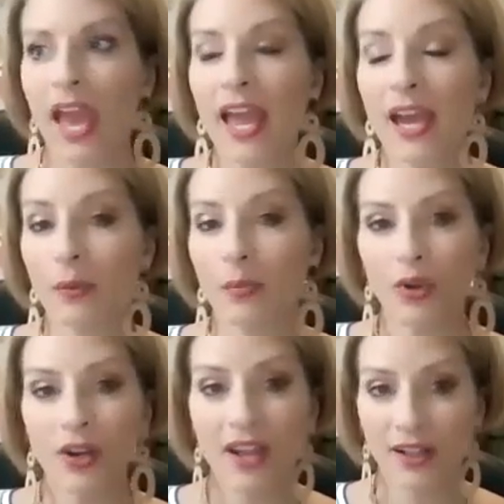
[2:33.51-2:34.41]
and
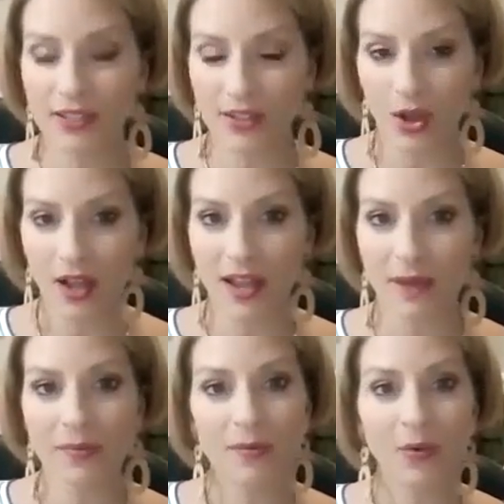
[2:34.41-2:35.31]
put a necklace on
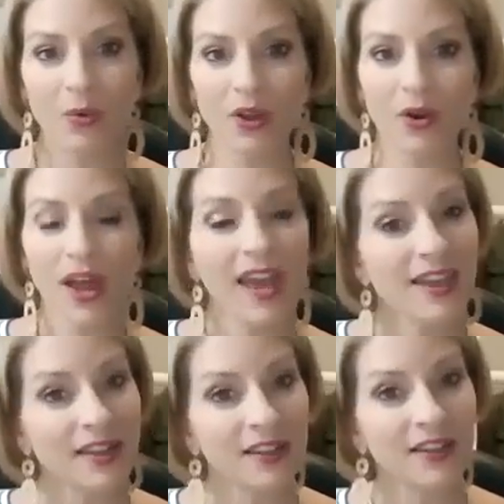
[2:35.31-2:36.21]
and people will go,
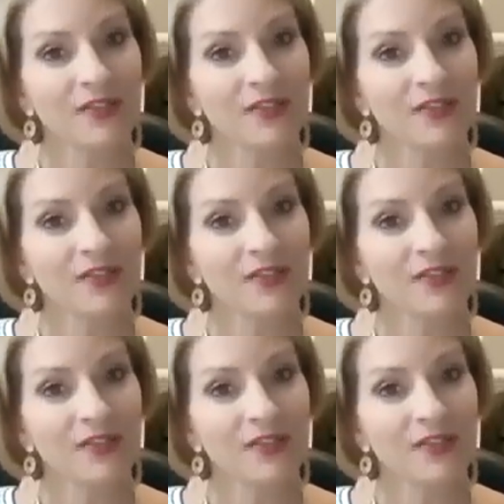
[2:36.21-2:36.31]
hey,